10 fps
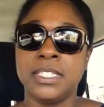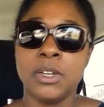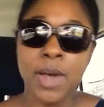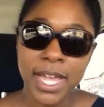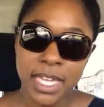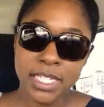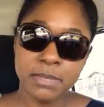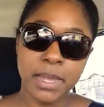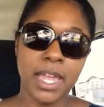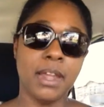so I can get
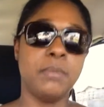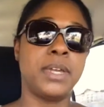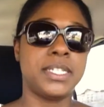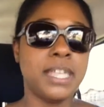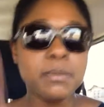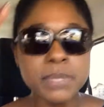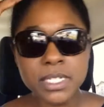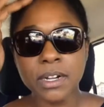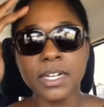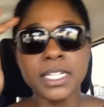some air because I'm
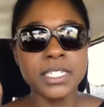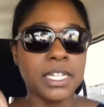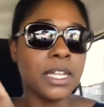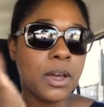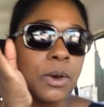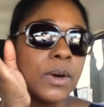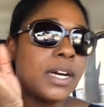starting to glow.